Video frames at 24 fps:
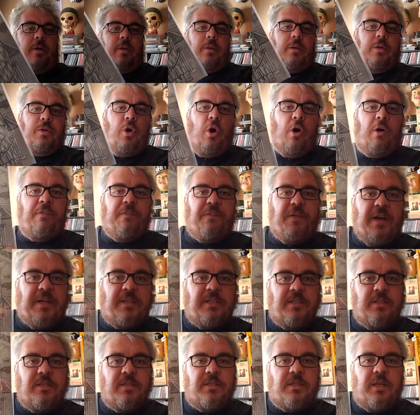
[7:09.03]
No
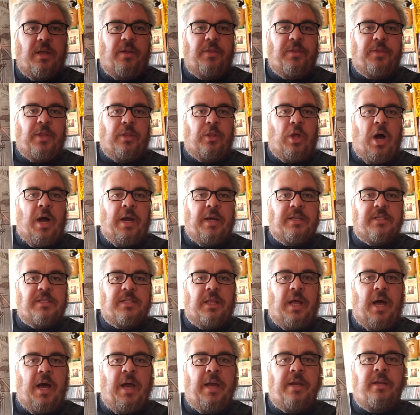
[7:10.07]
Effects' The Longest
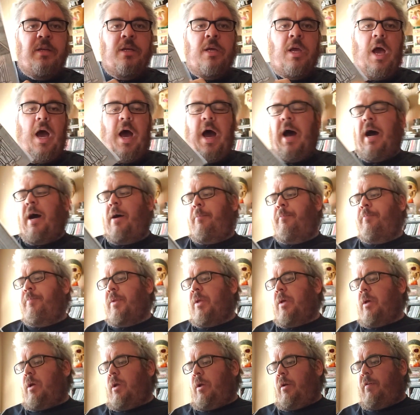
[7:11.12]
Line.
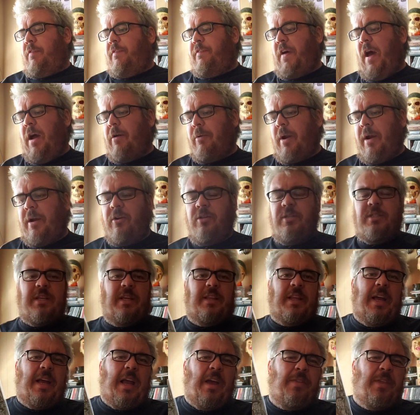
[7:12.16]
Fat Records
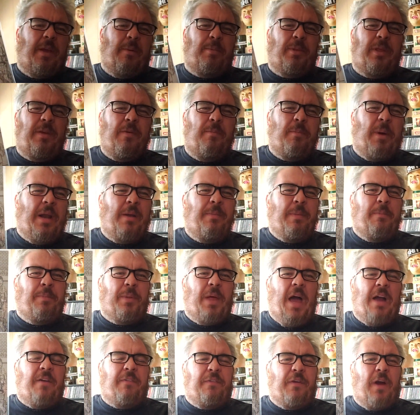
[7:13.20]
did I believe it might have been
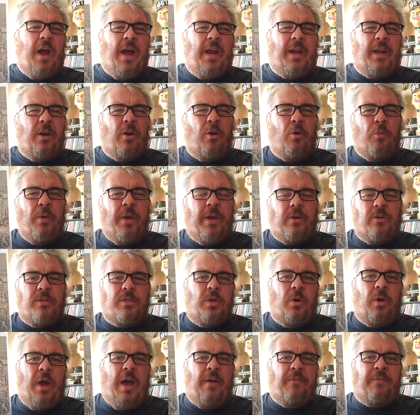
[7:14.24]
Black Friday or a week or
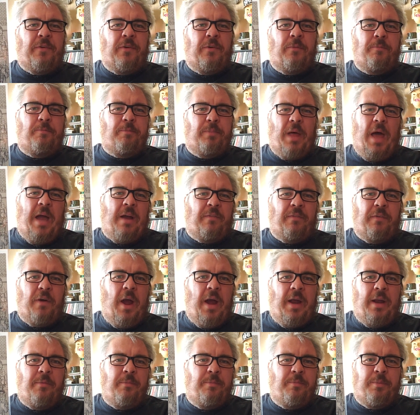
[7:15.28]
so after Black
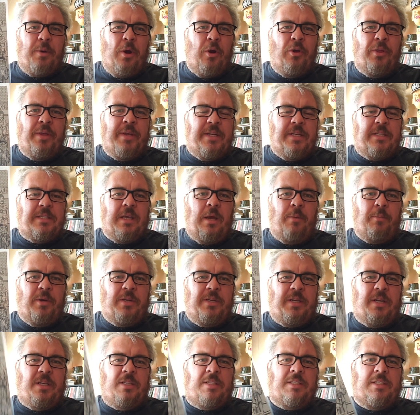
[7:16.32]
Friday, early December,
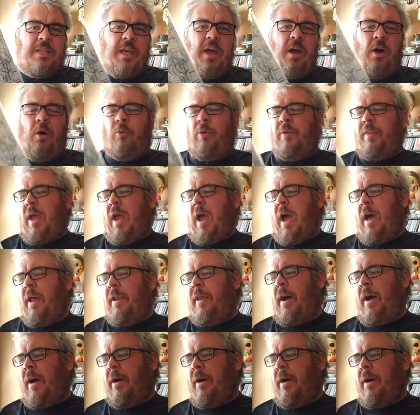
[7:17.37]
did a sale where they had